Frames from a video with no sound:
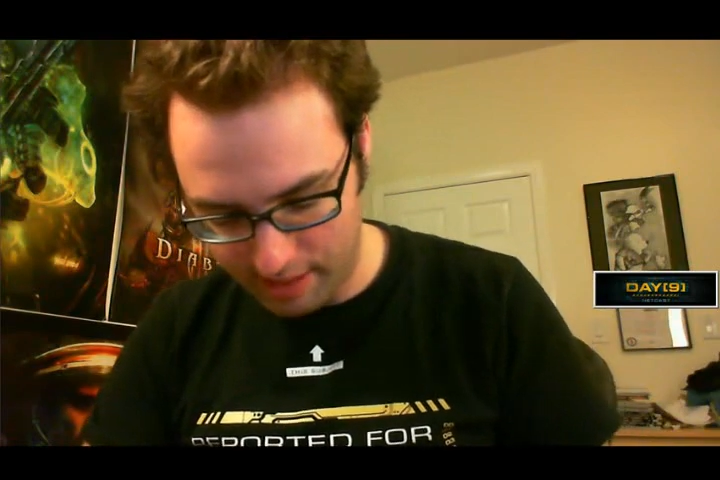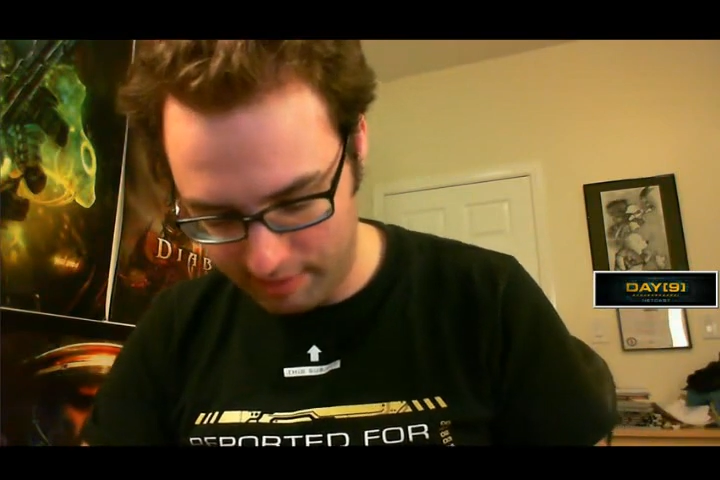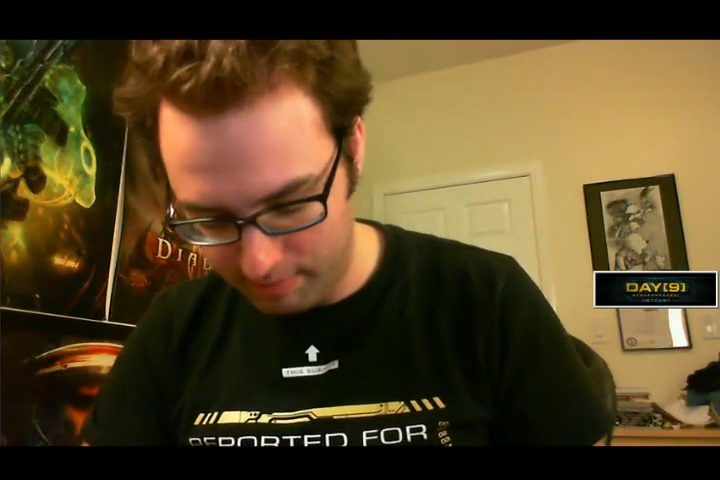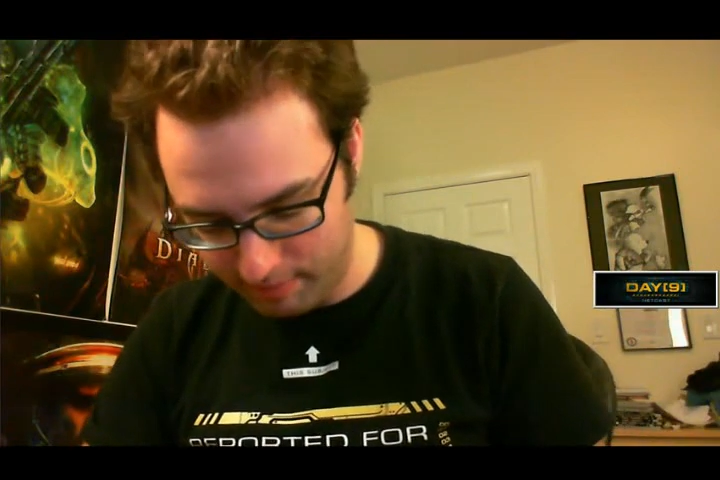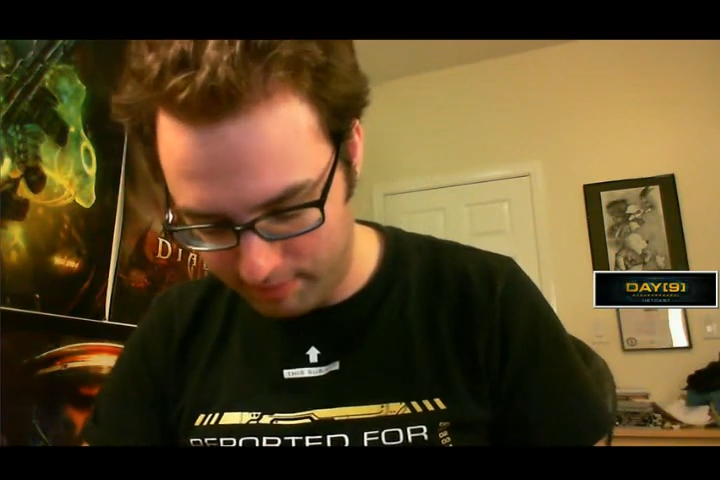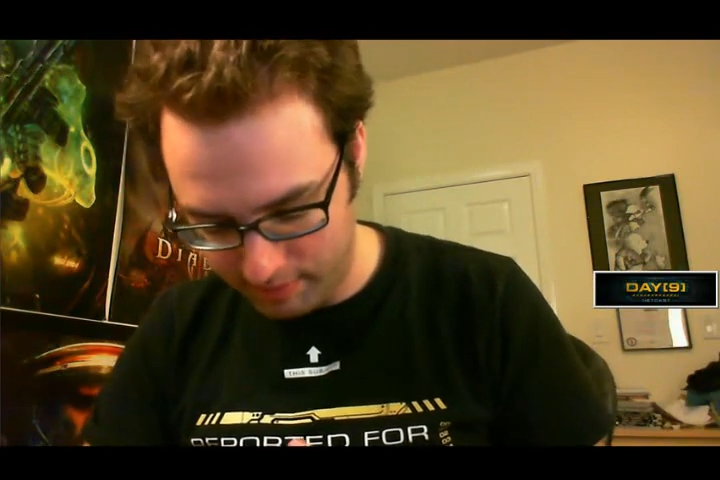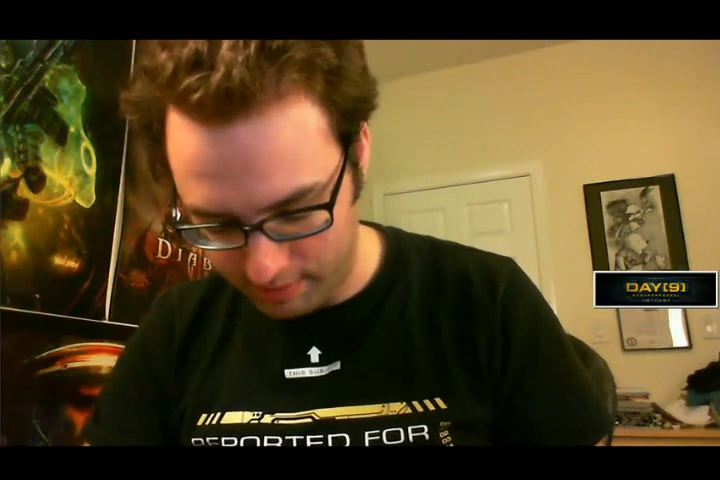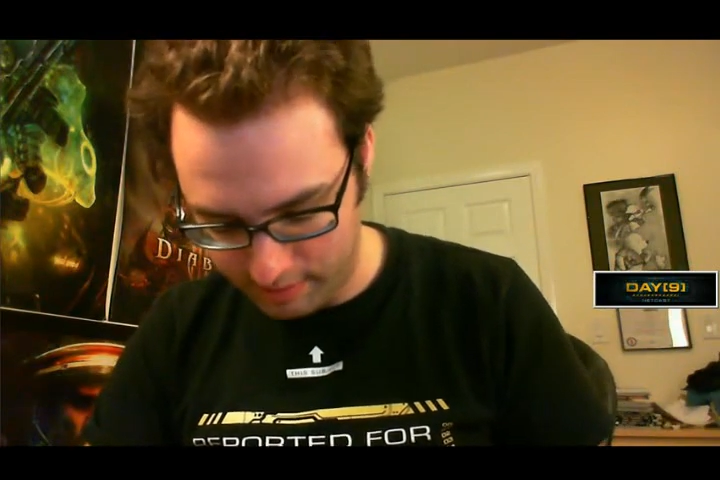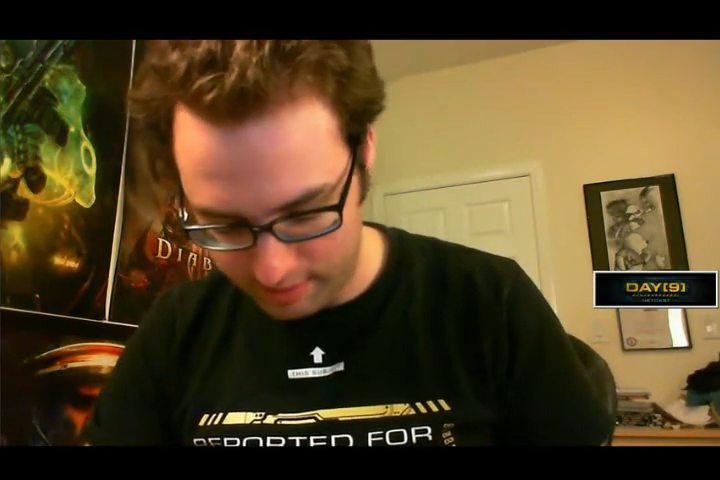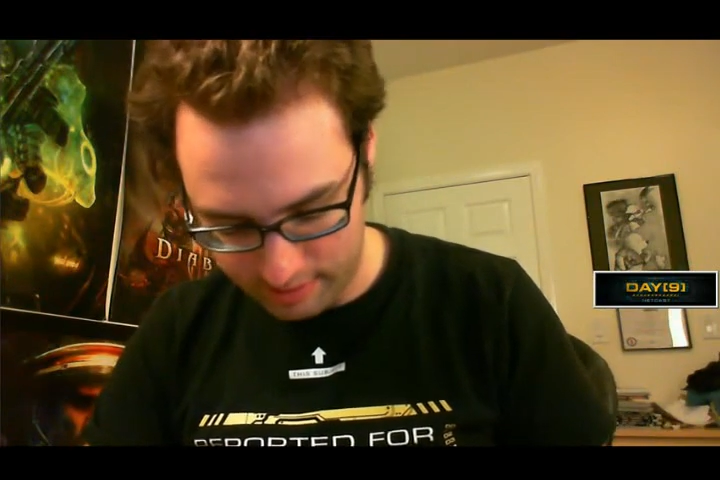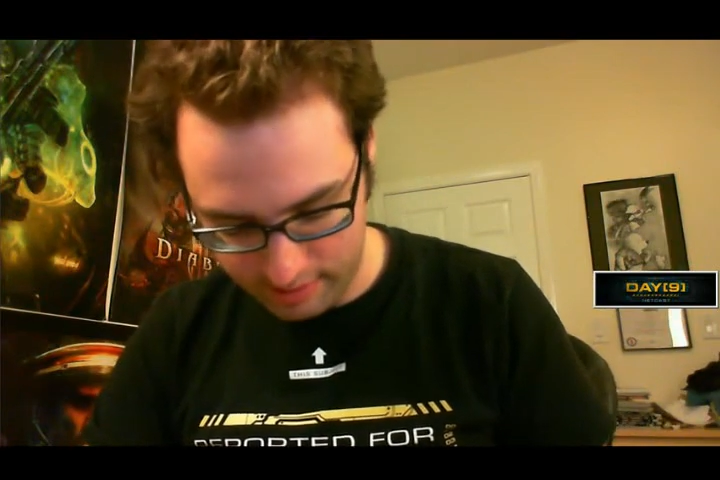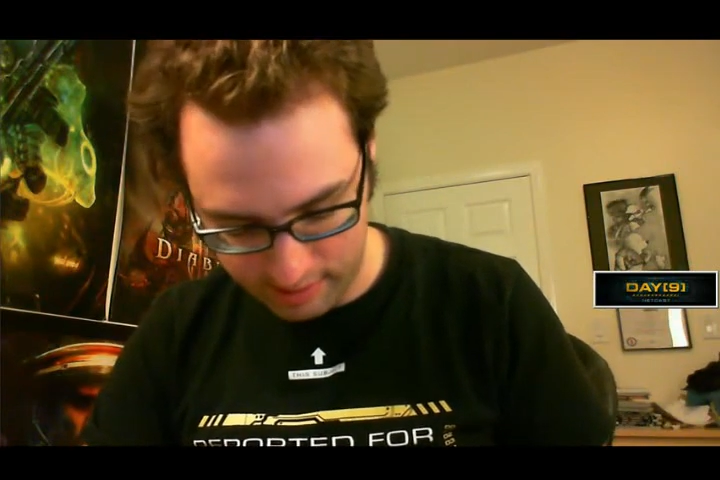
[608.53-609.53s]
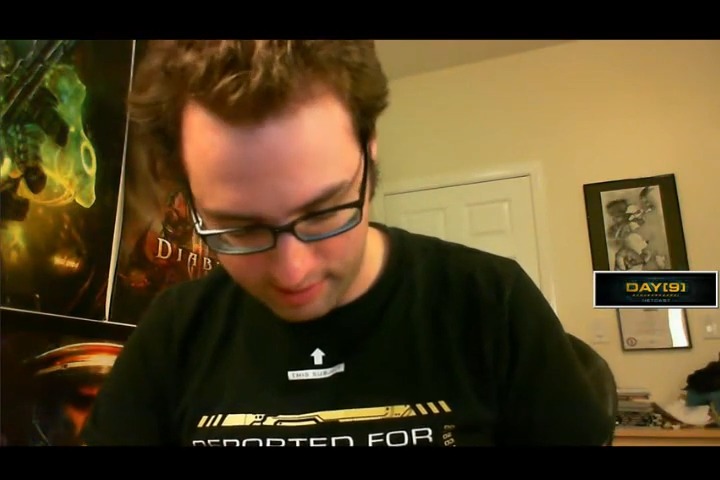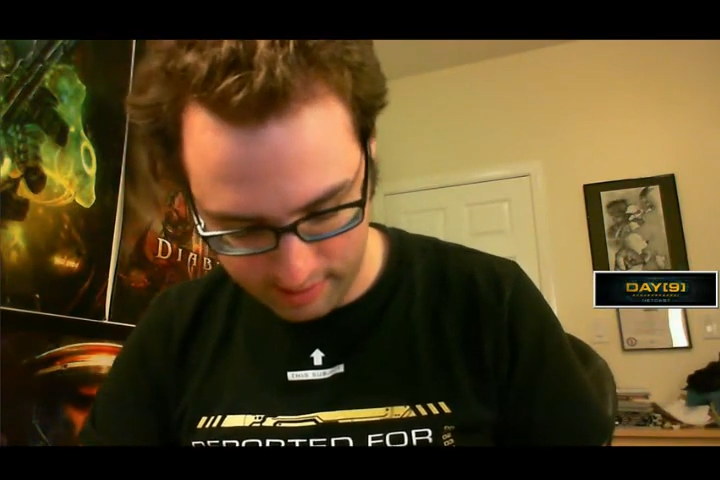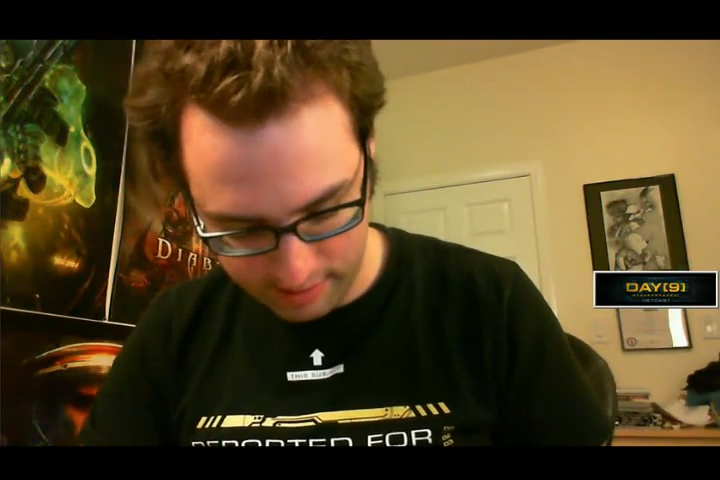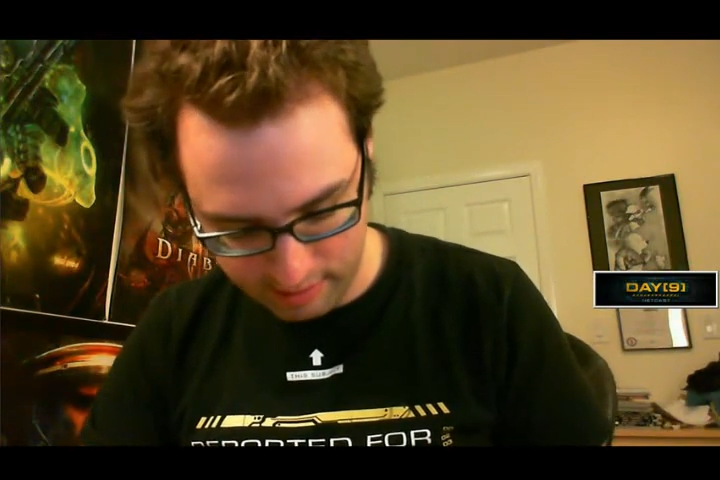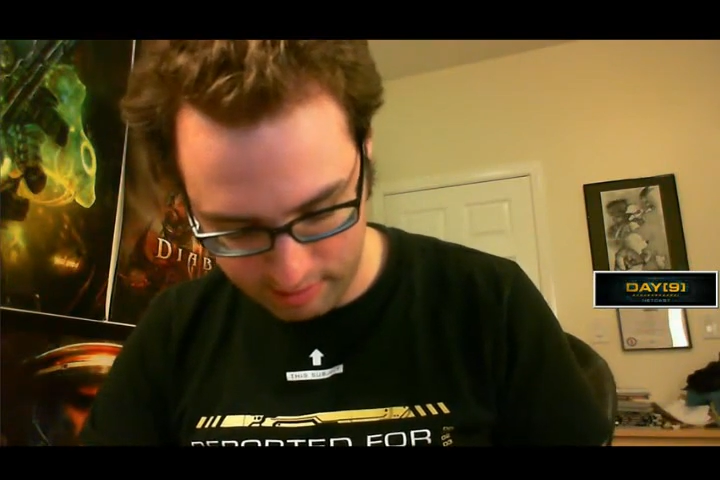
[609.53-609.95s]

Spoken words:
I haven't been filling this in lately